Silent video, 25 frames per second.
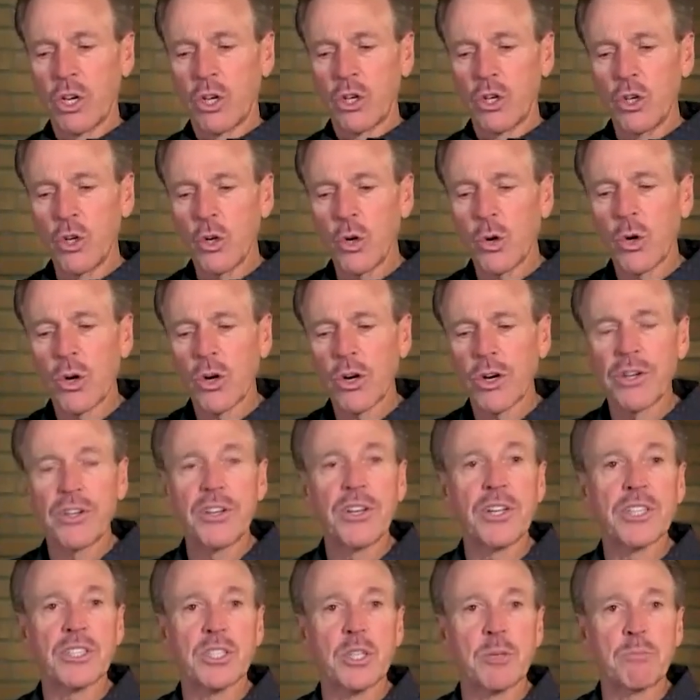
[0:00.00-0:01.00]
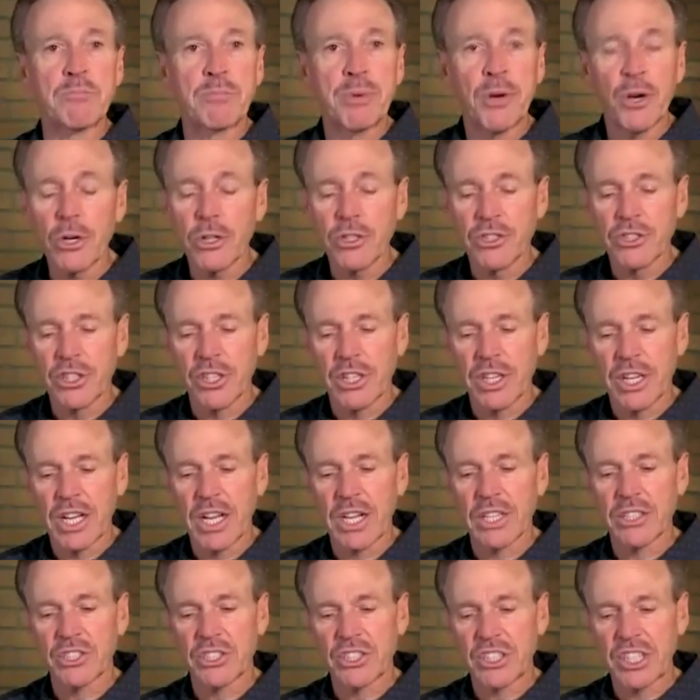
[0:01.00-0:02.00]
nor does a person
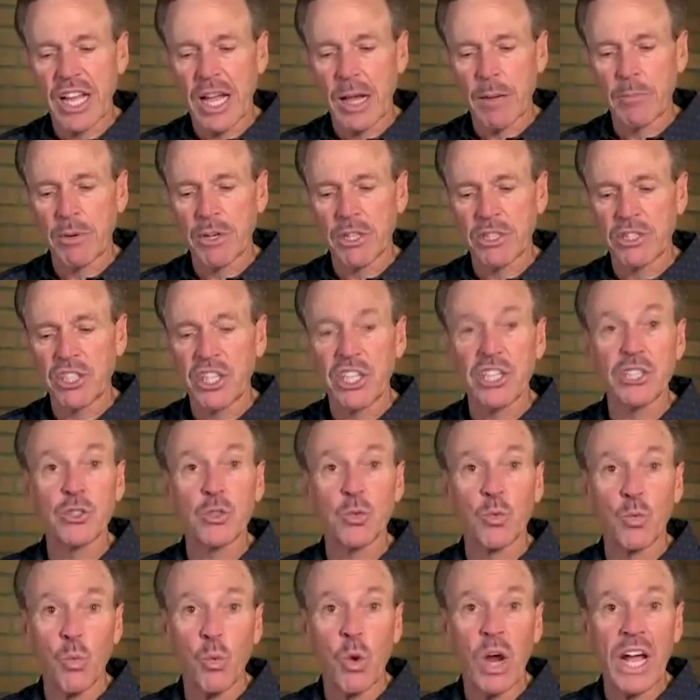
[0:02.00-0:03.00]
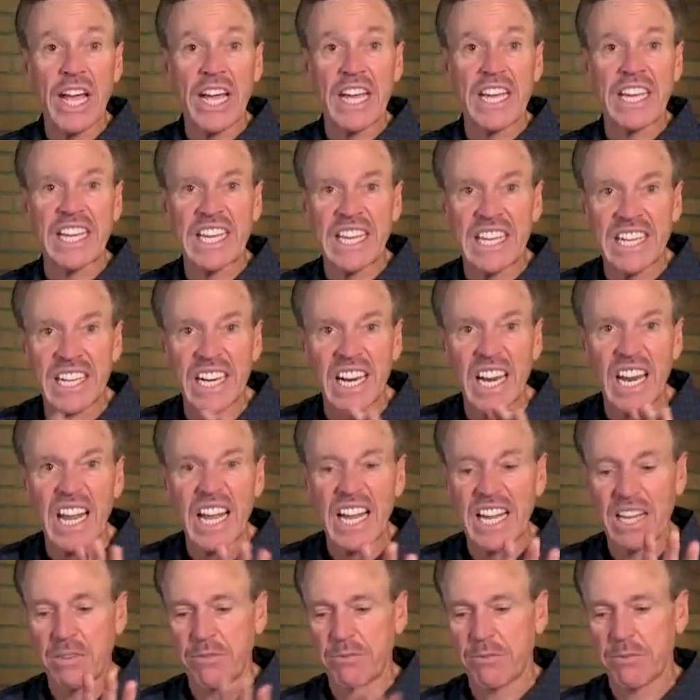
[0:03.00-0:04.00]
establish his way in
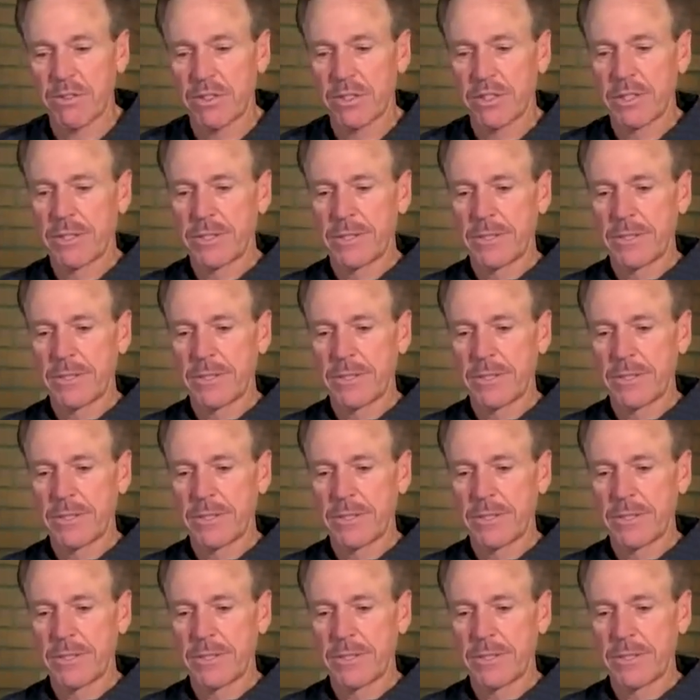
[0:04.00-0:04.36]
life.